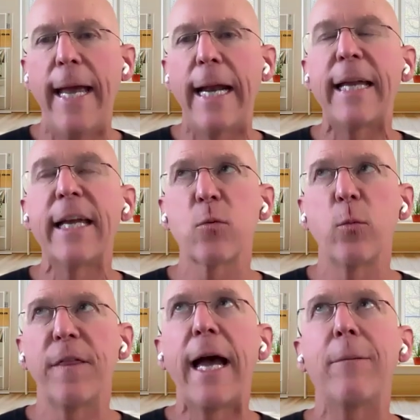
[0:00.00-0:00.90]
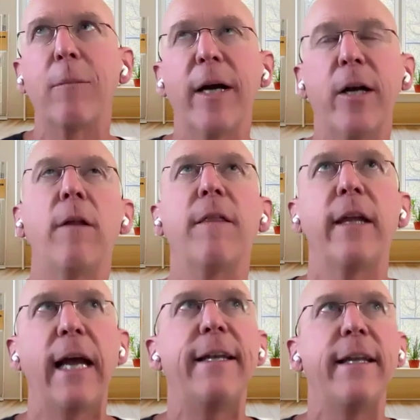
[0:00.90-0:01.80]
and I guess with that in mind,
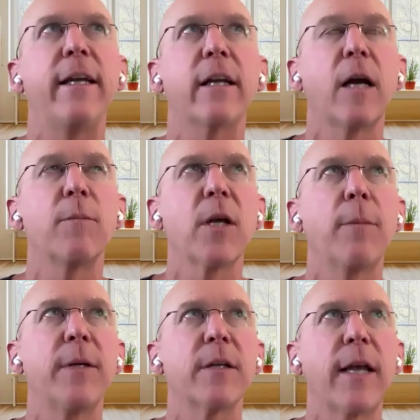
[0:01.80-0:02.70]
the idea comes